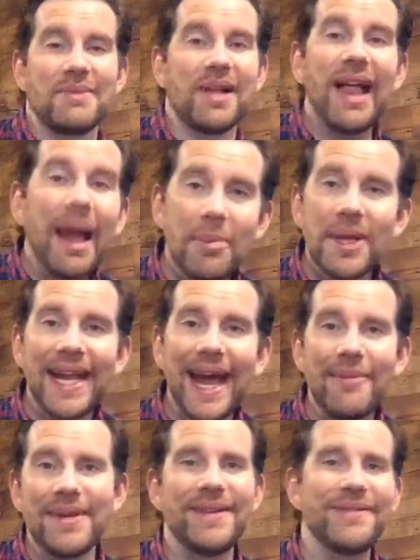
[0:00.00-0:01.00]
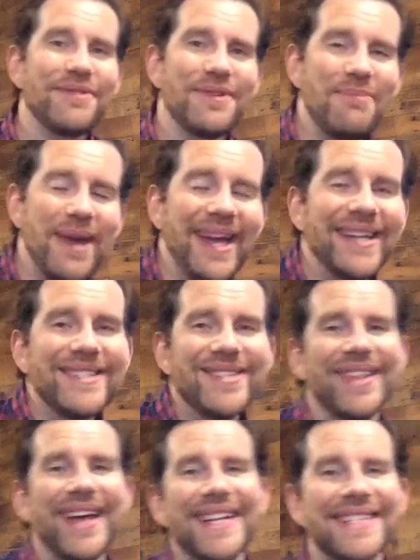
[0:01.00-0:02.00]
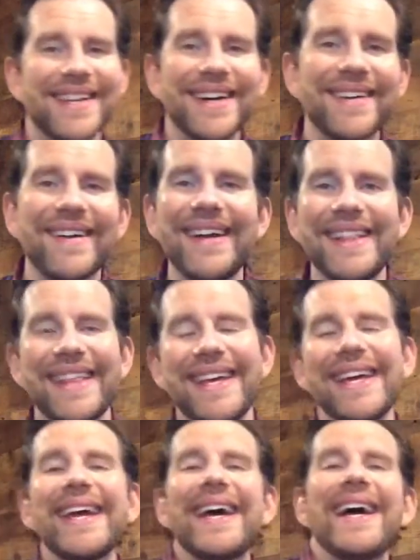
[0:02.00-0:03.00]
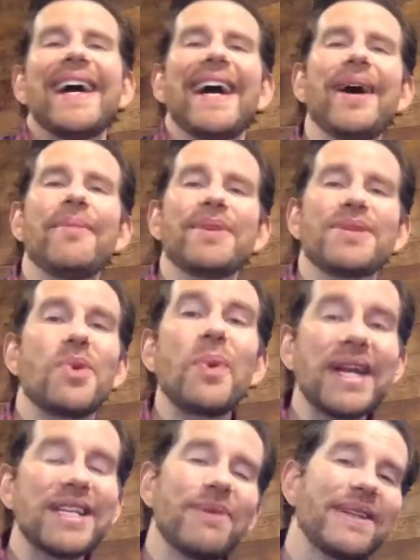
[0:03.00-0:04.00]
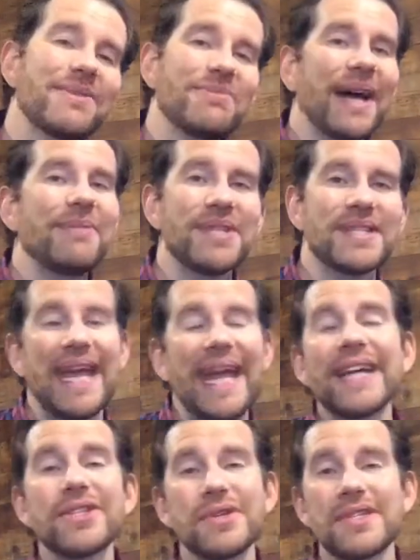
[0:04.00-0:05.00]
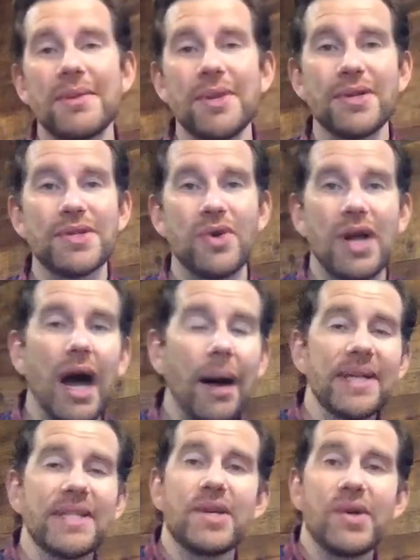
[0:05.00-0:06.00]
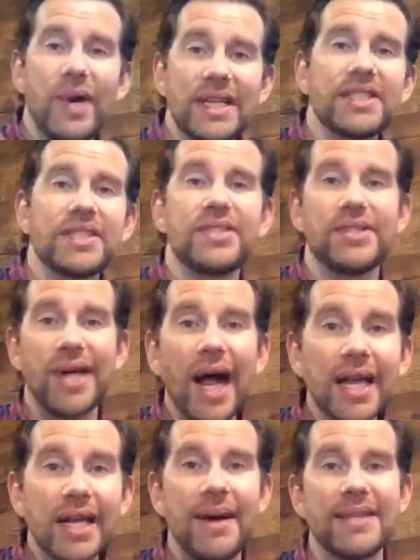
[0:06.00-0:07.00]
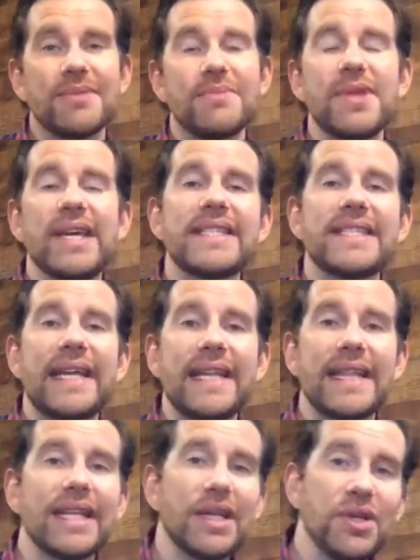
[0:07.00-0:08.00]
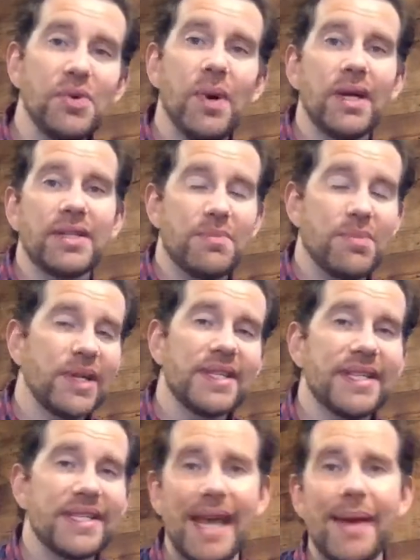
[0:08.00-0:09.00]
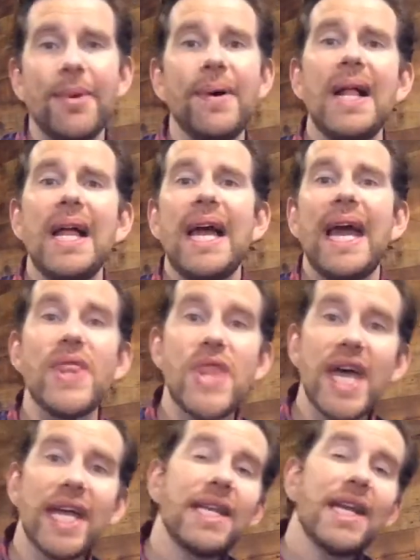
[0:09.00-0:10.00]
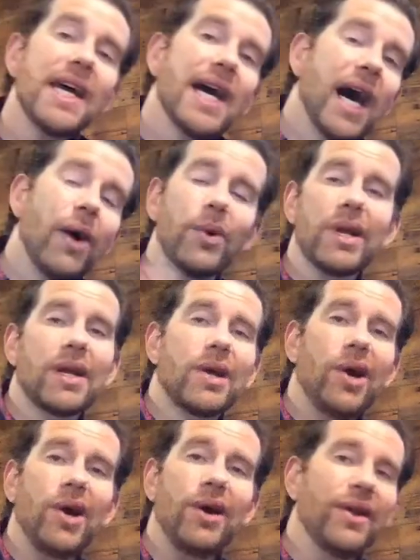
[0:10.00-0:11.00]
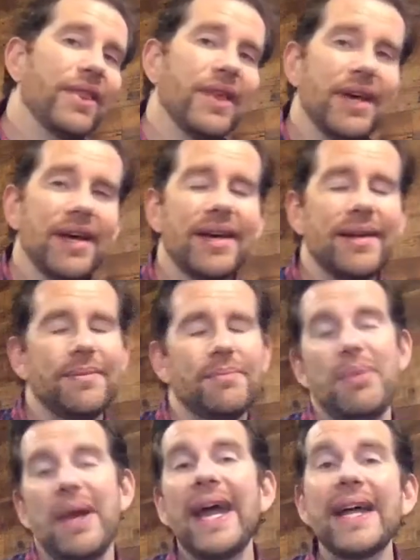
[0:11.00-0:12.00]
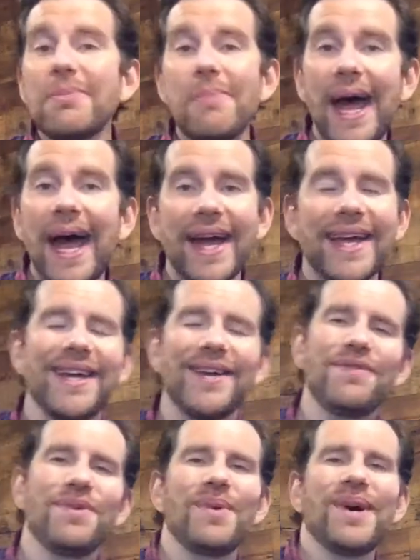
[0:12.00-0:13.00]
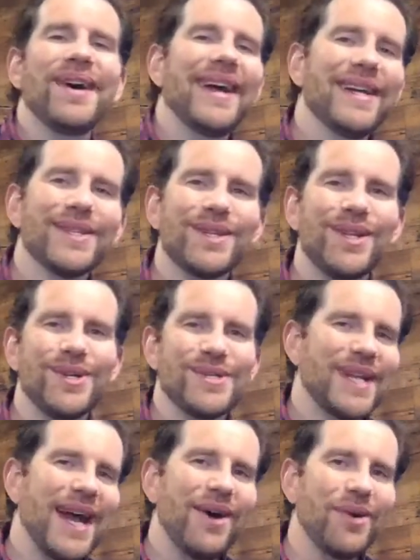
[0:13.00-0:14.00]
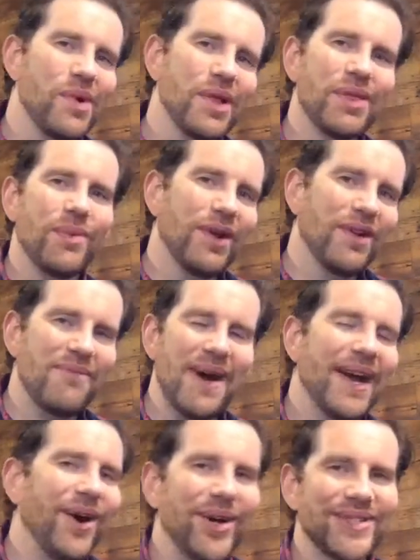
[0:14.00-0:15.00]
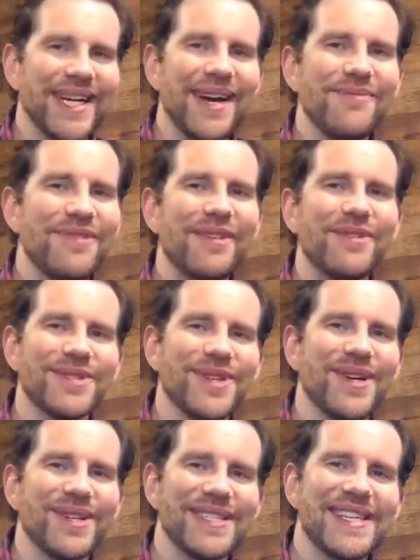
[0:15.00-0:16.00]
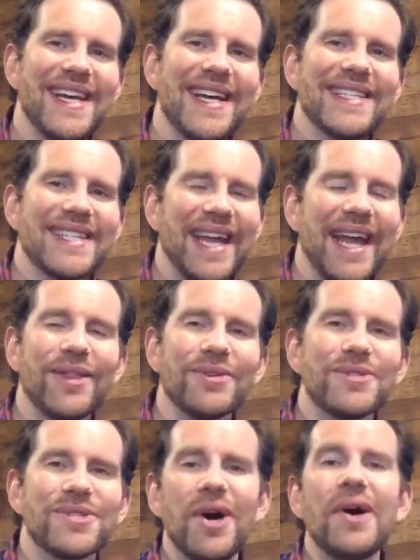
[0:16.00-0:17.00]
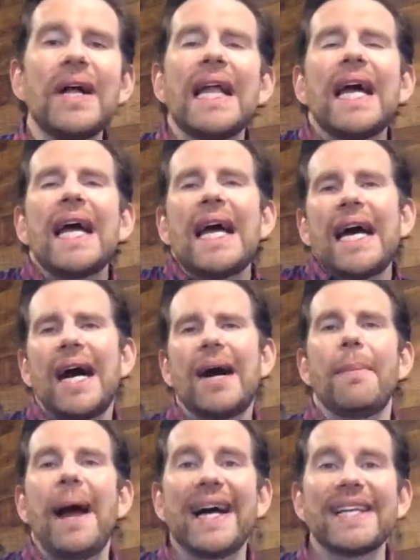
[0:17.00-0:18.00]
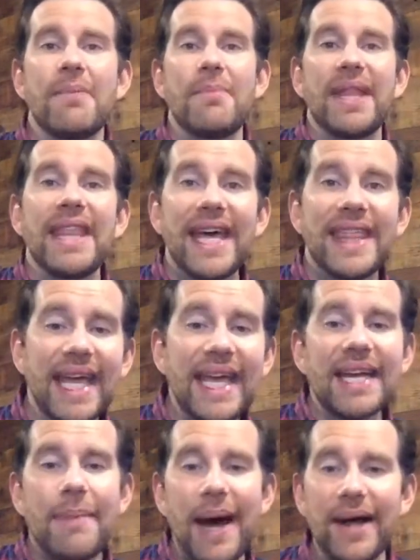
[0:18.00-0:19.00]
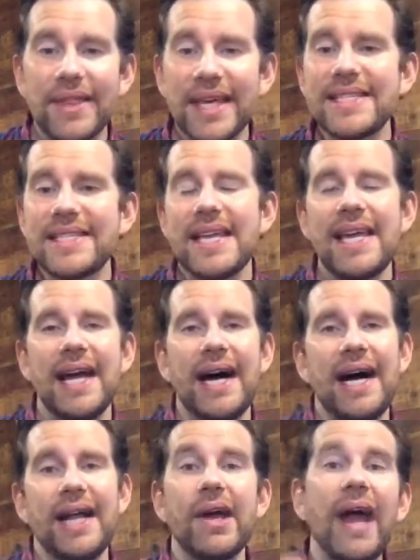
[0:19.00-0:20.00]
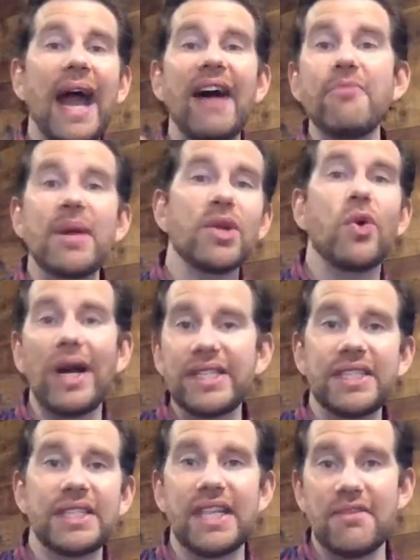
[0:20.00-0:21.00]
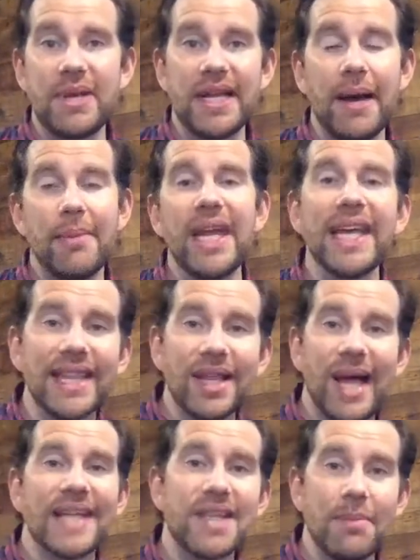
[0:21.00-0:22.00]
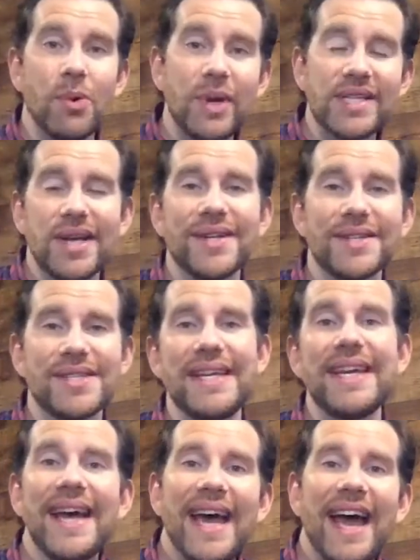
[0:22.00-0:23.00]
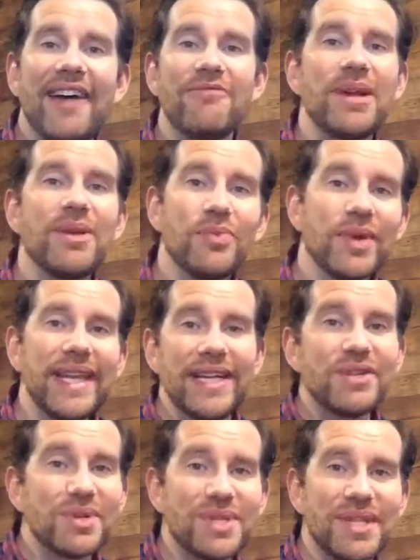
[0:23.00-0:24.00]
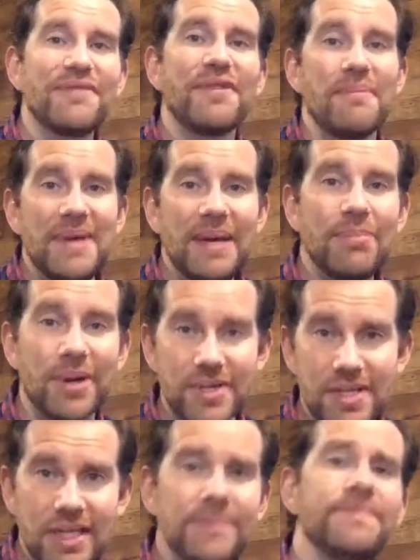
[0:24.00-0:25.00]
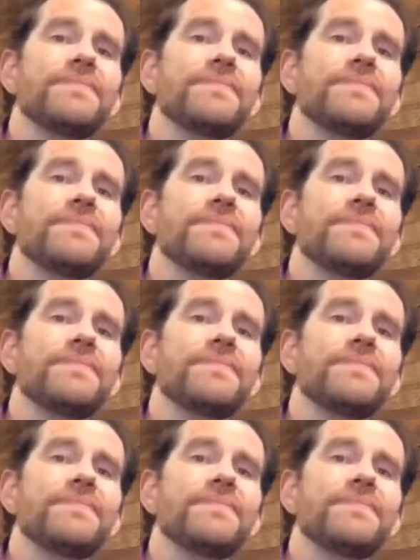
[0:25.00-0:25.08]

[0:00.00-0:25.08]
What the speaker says: clapping happening for the band, so that's a great thing. So we're going to spend some time just answering some of those comments and questions and talking about some things, anything that you want to bring to the table. And then we're going to call the band back, if you will, and close out with one of my all-time favorite songs together. So as I've been thinking about this, there have been questions that have been coming in. The last couple of weeks, honestly, have been really interesting for me personally,